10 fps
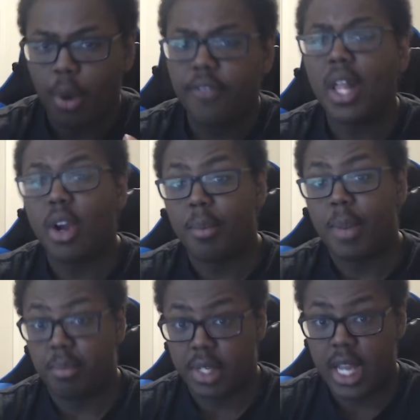We follow our
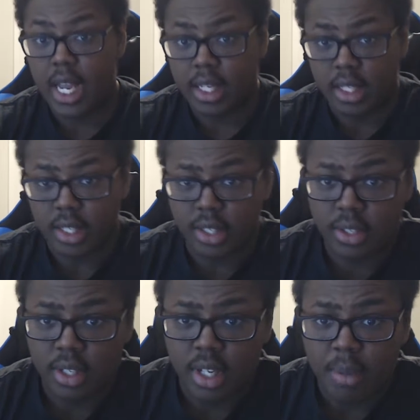main
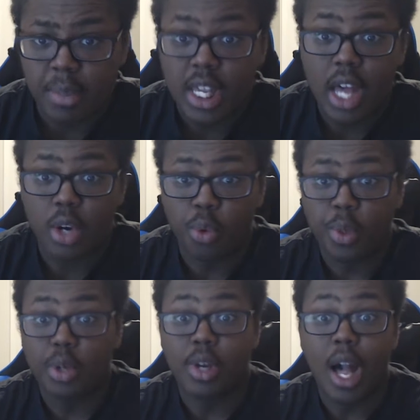protagonist, Mikado
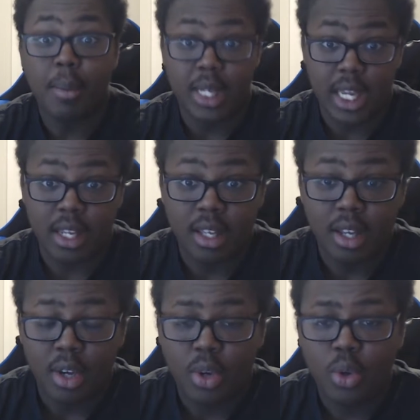Ryogamine,
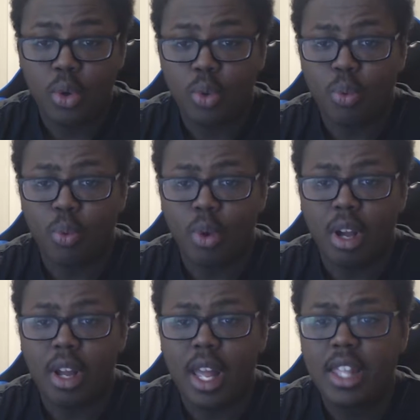who
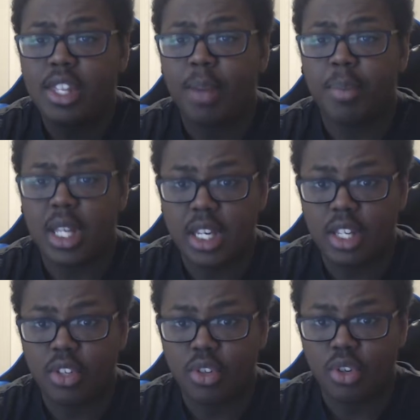ends up in
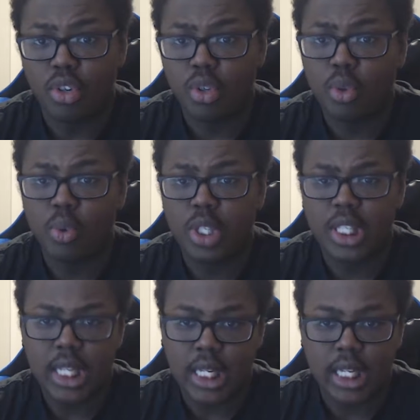this new
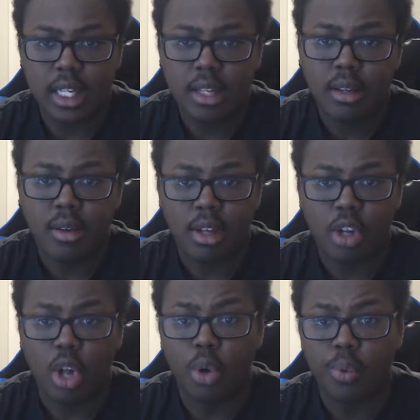city
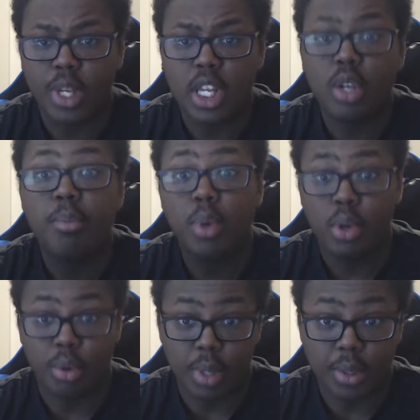called
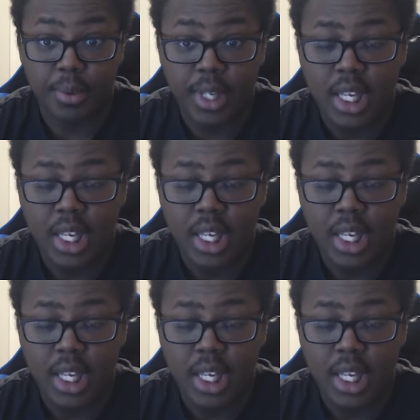Ikebukuro.